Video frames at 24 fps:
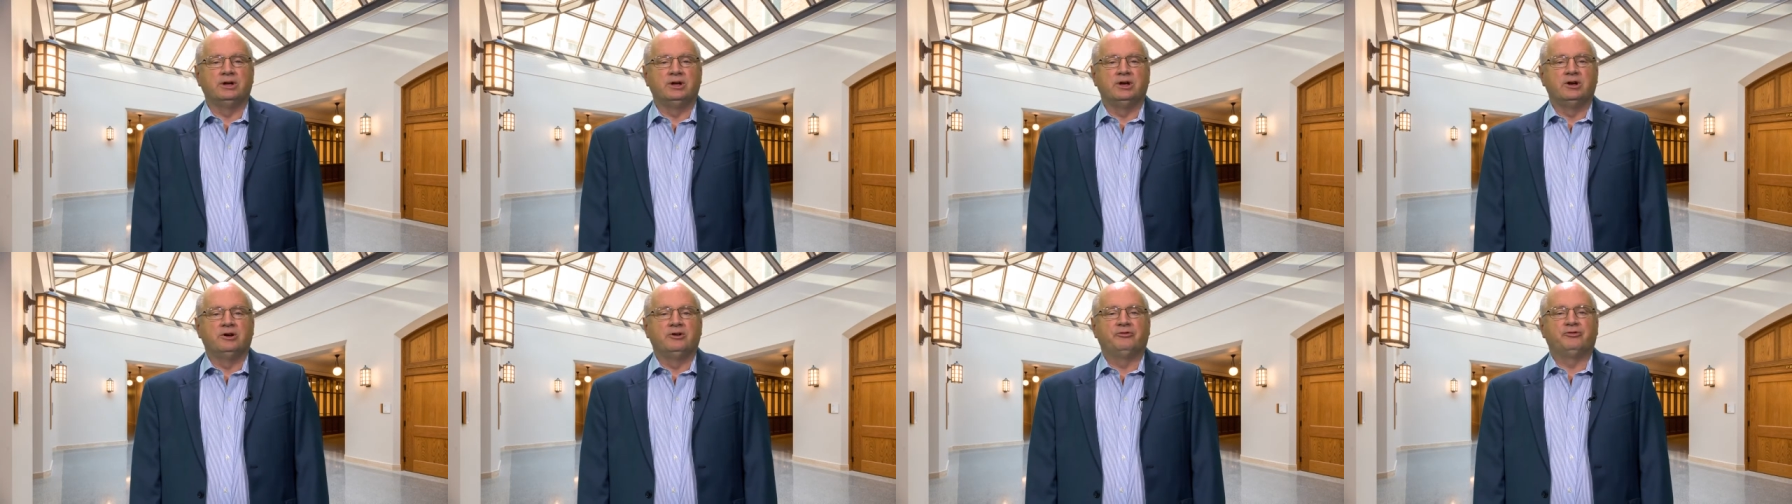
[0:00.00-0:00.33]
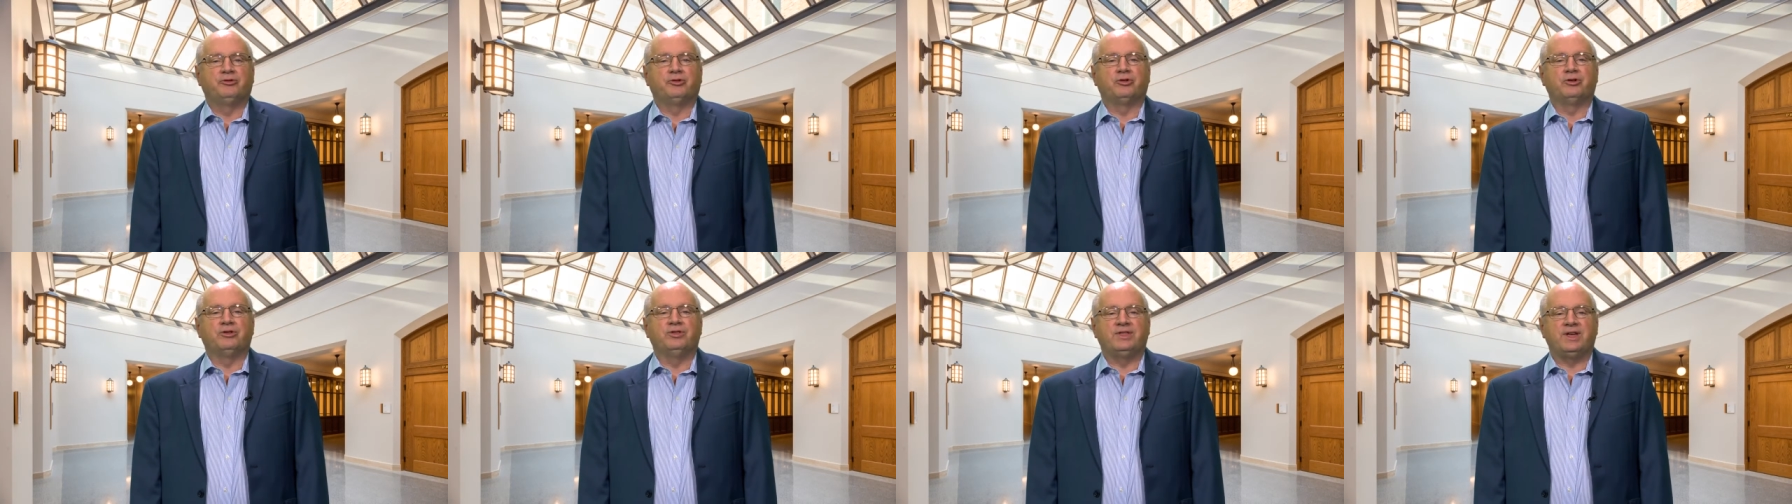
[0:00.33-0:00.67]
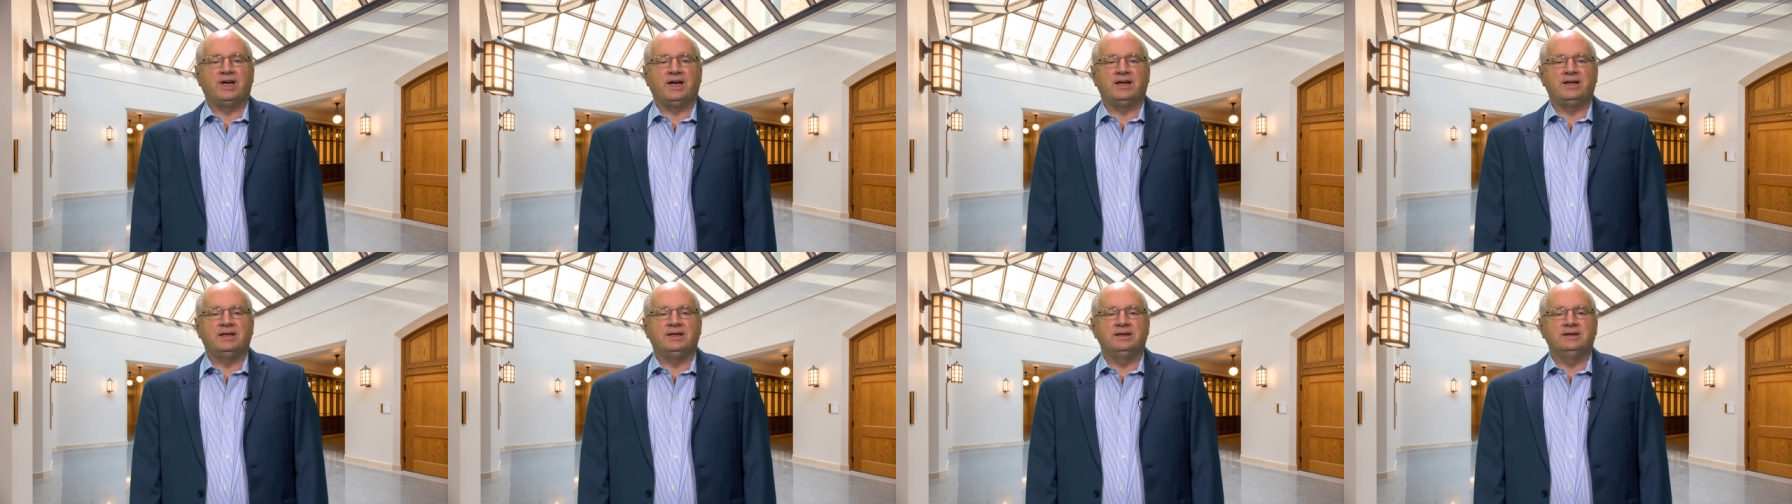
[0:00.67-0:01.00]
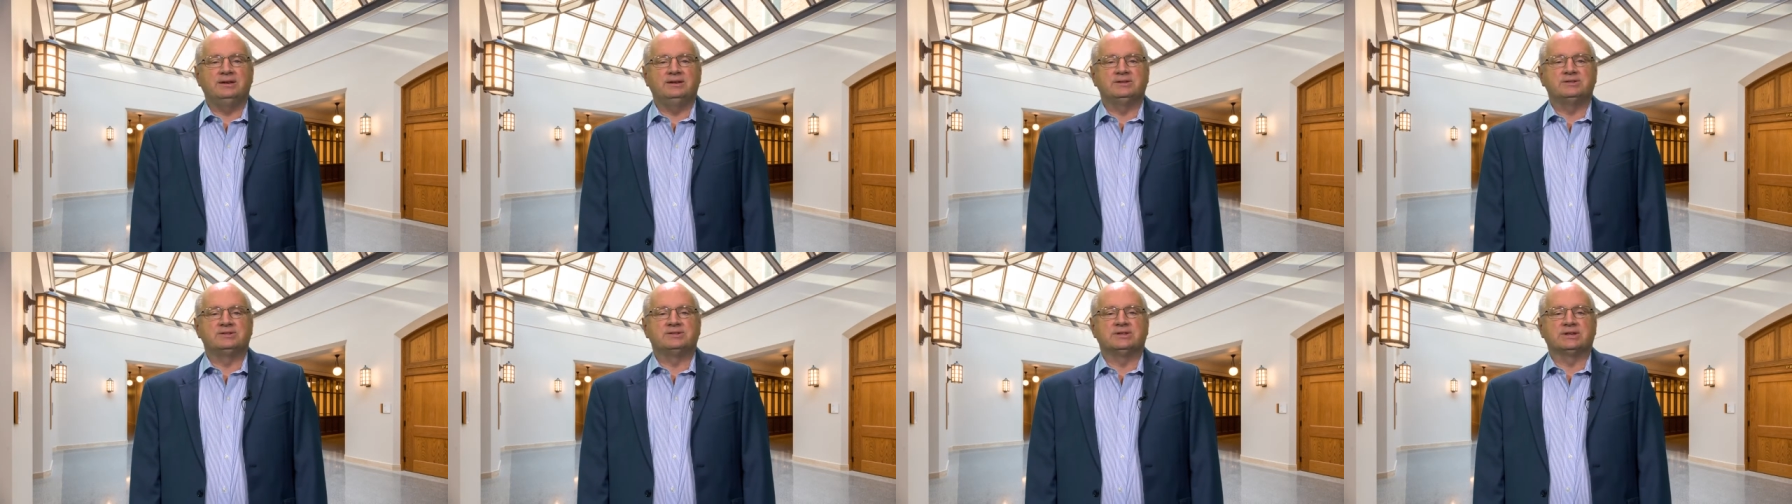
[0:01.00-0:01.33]
For thine
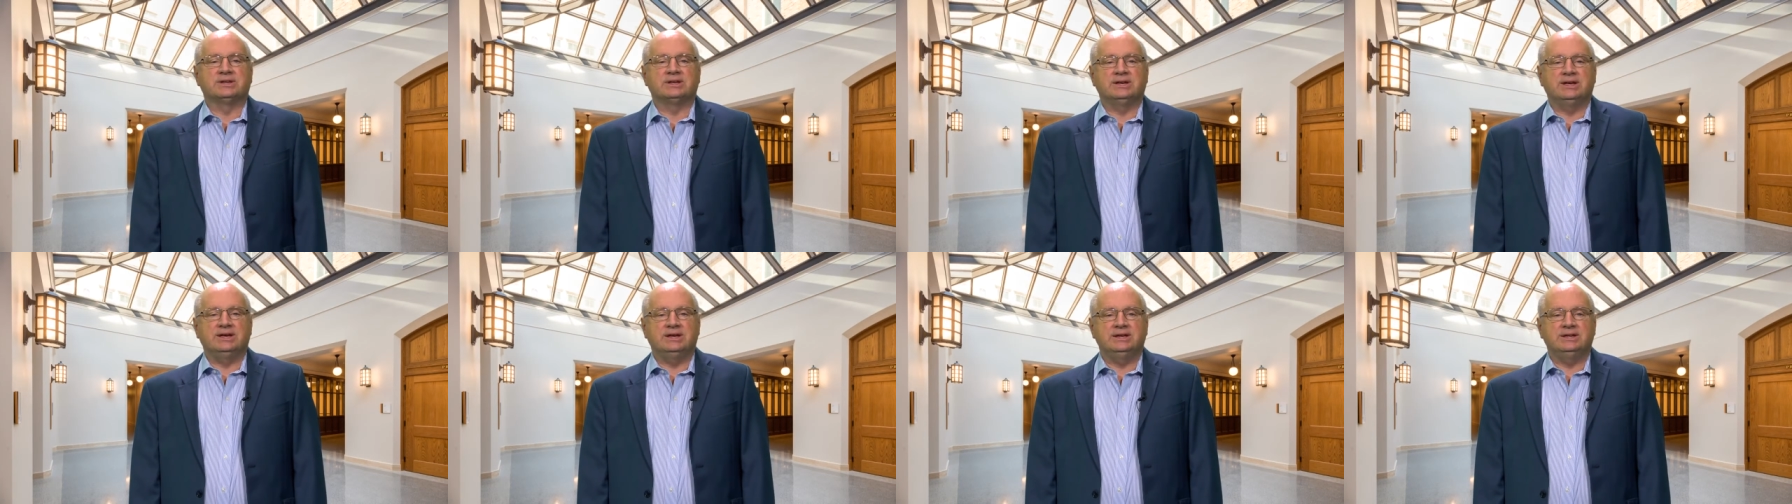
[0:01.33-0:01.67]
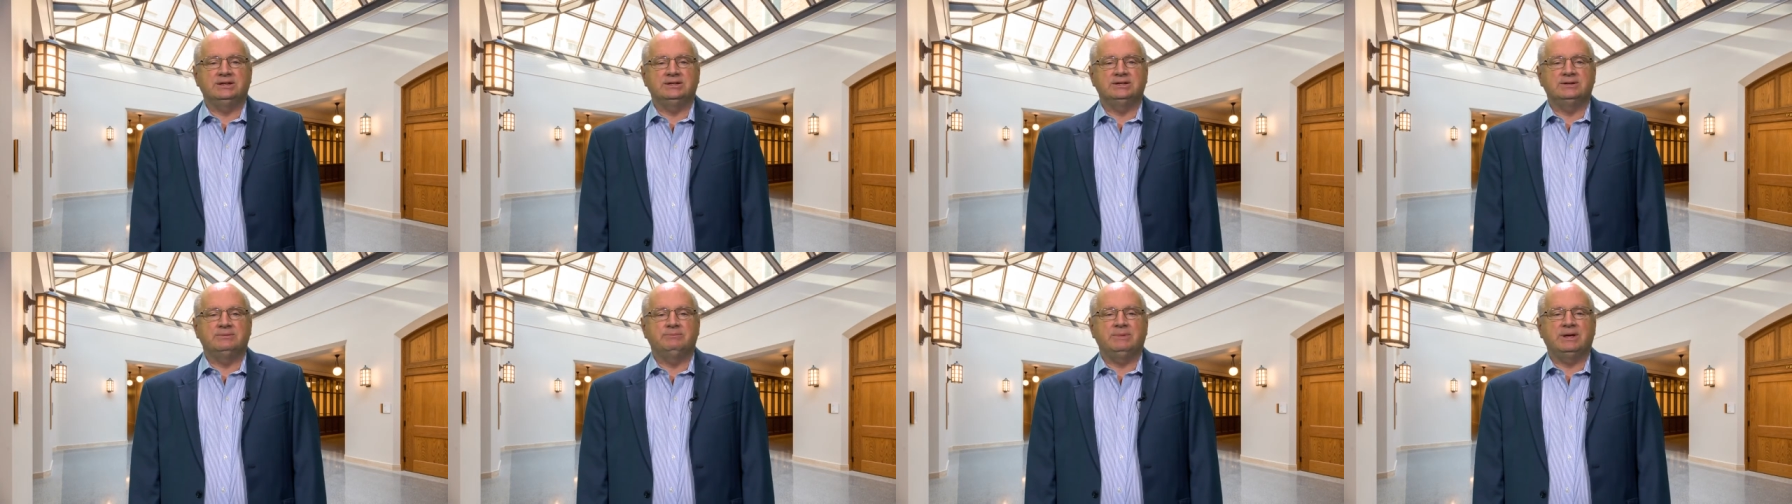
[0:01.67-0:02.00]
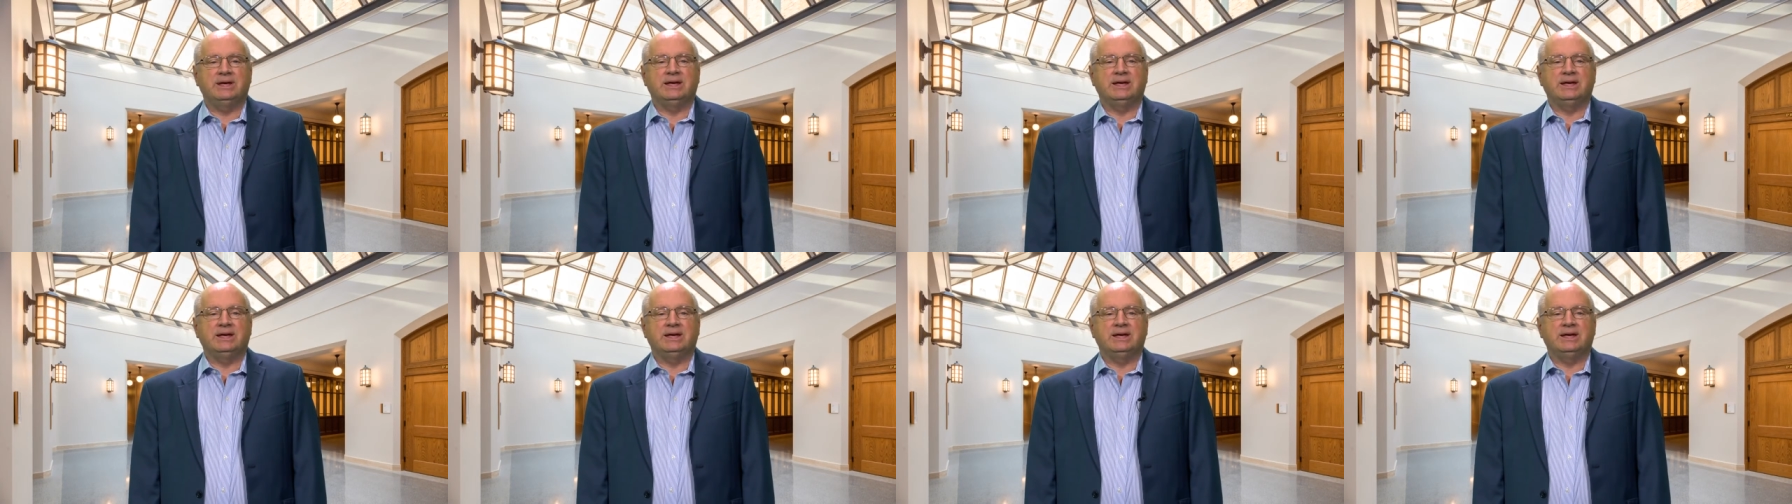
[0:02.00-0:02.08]
is the kingdom